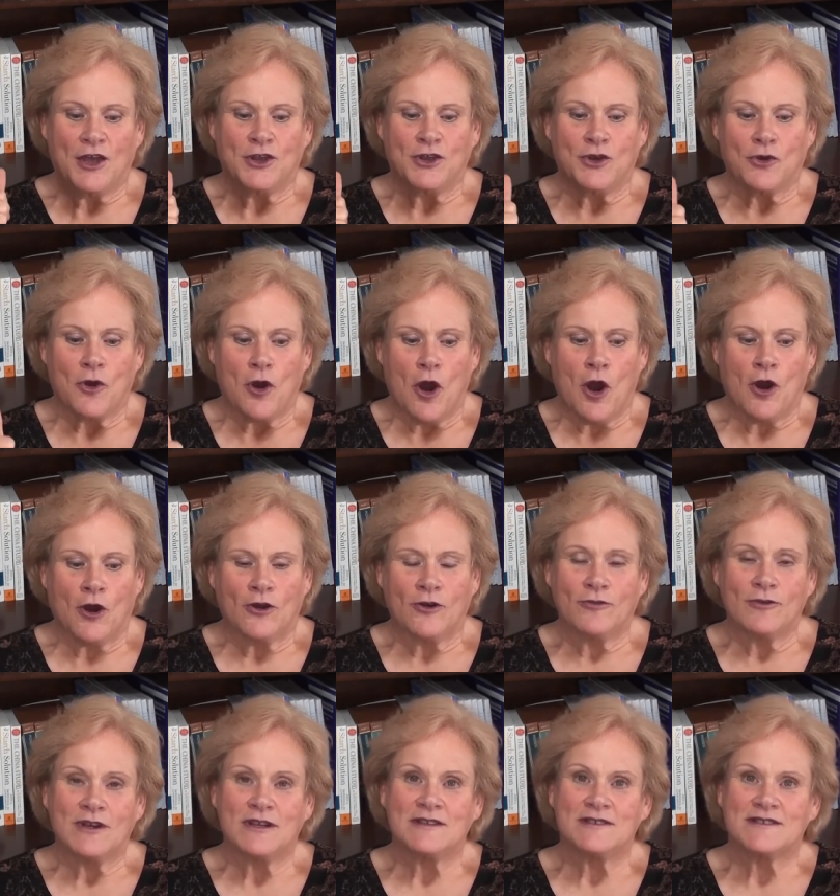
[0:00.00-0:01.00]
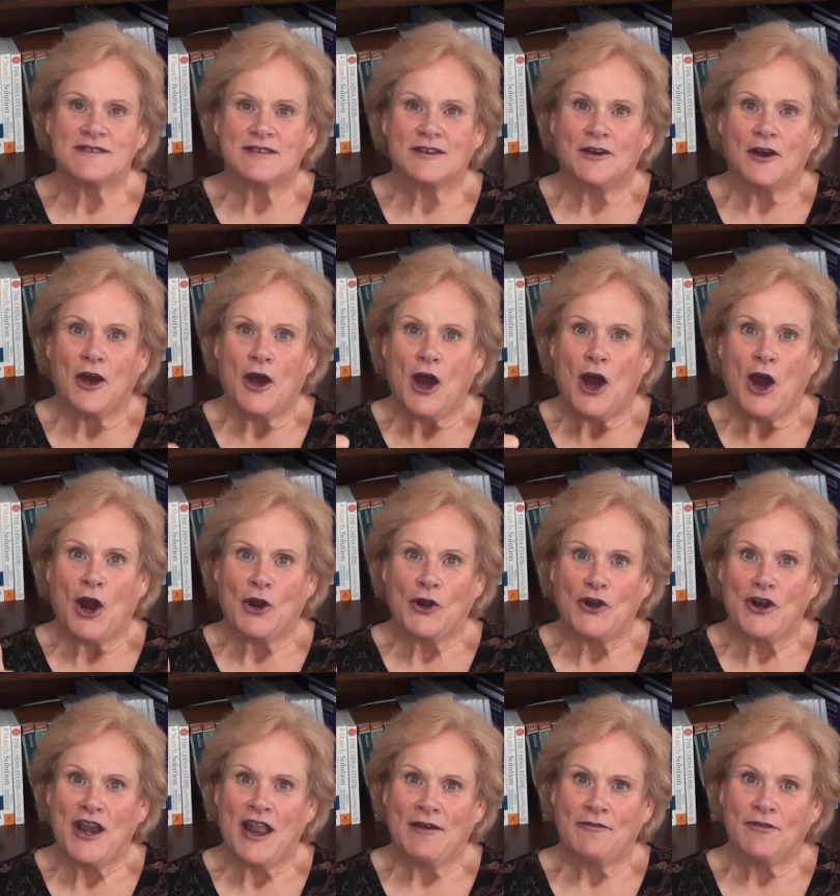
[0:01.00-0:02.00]
Your arteries are
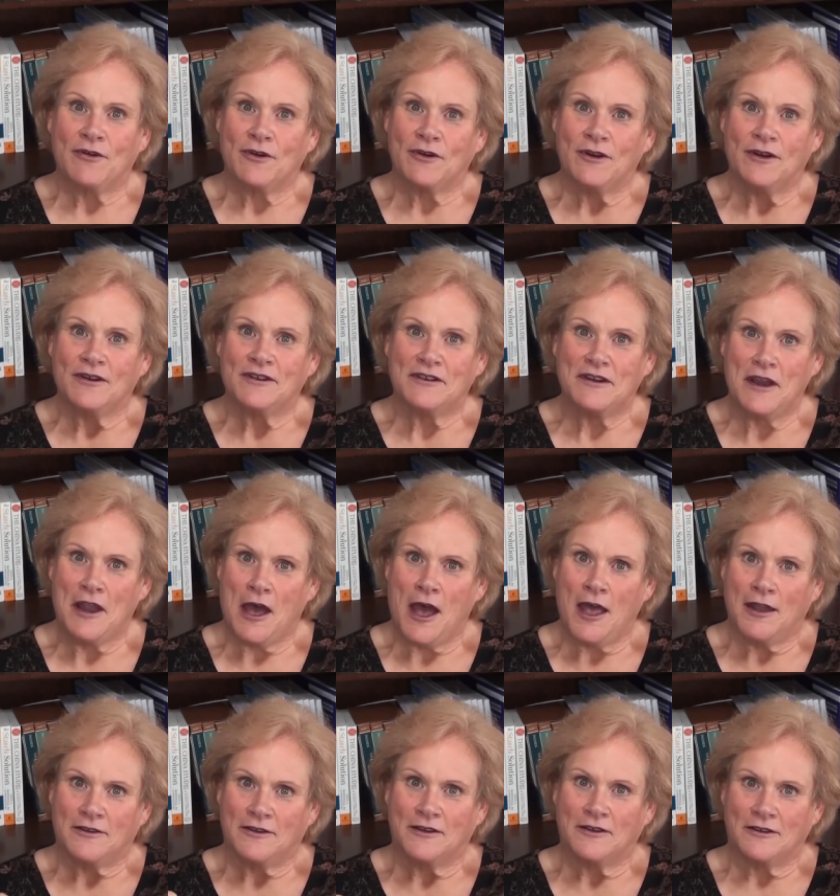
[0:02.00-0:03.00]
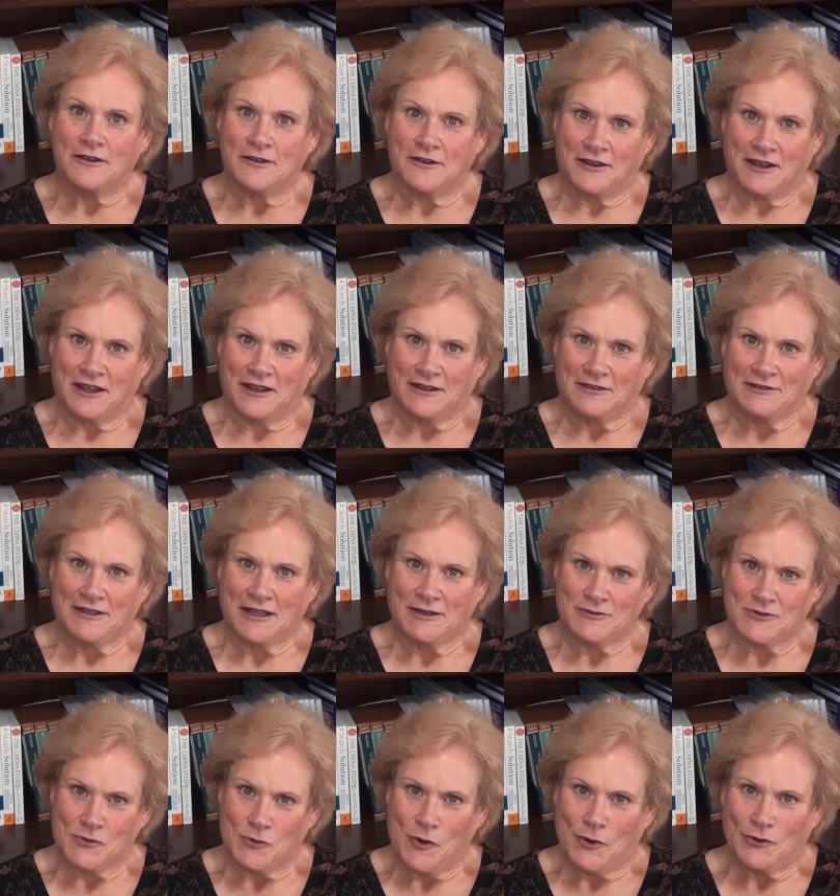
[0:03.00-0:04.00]
never not looking. He
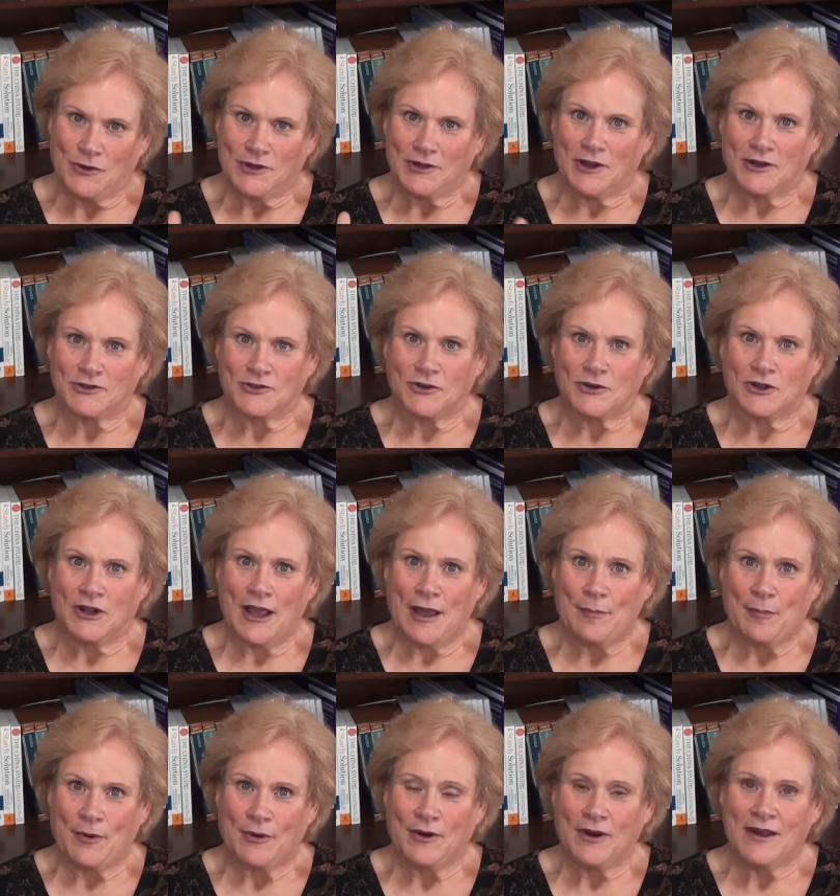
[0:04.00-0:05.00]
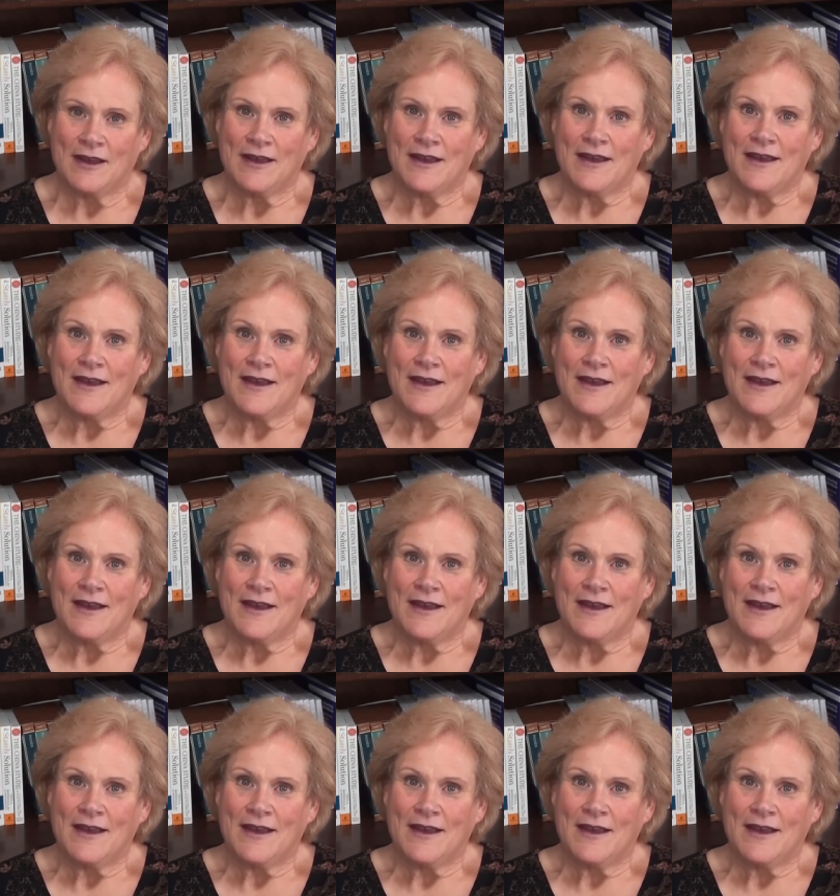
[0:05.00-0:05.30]
was quoting Dr. Klaper.